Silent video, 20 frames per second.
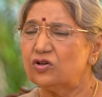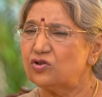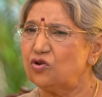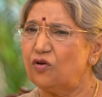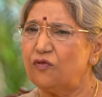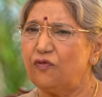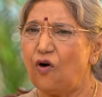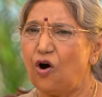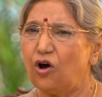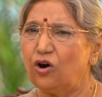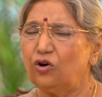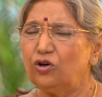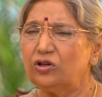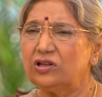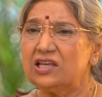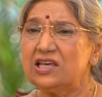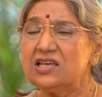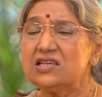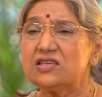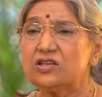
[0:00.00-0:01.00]
So follow
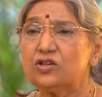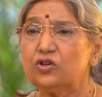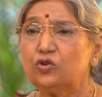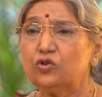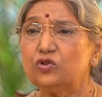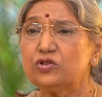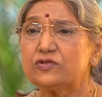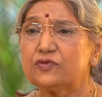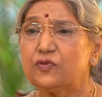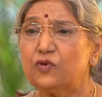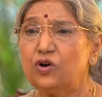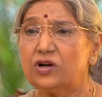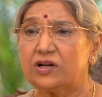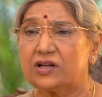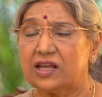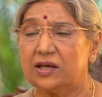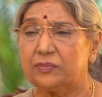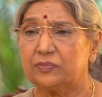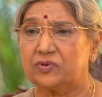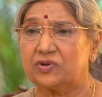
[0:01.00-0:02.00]
these useful
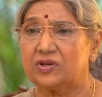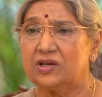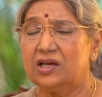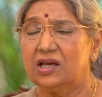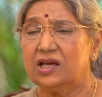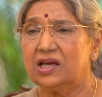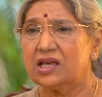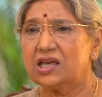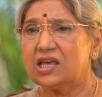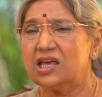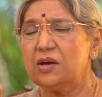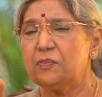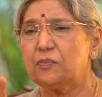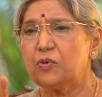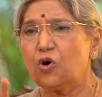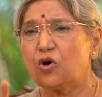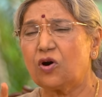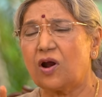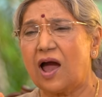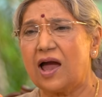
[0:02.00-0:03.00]
tips. Keep
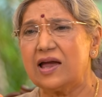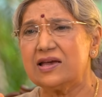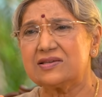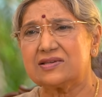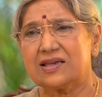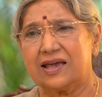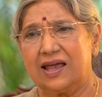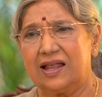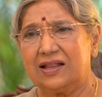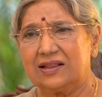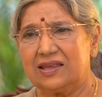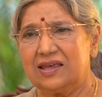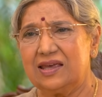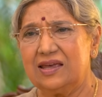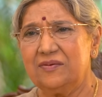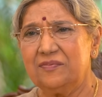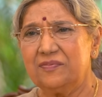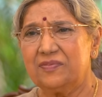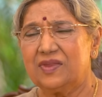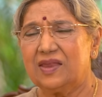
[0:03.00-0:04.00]
your eyes
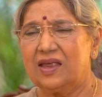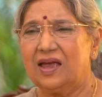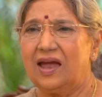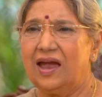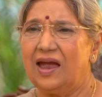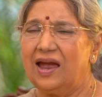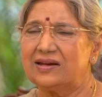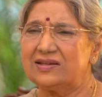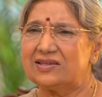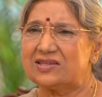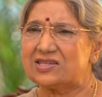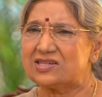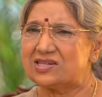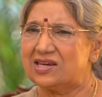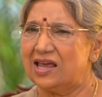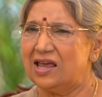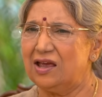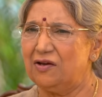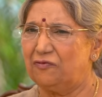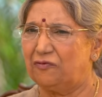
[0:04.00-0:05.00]
healthy and
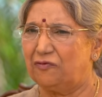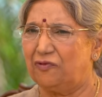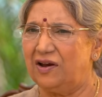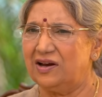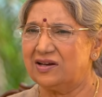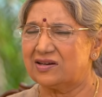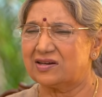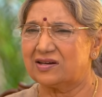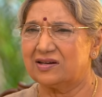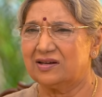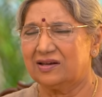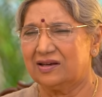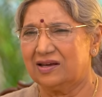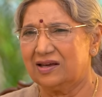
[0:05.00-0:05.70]
stay fit.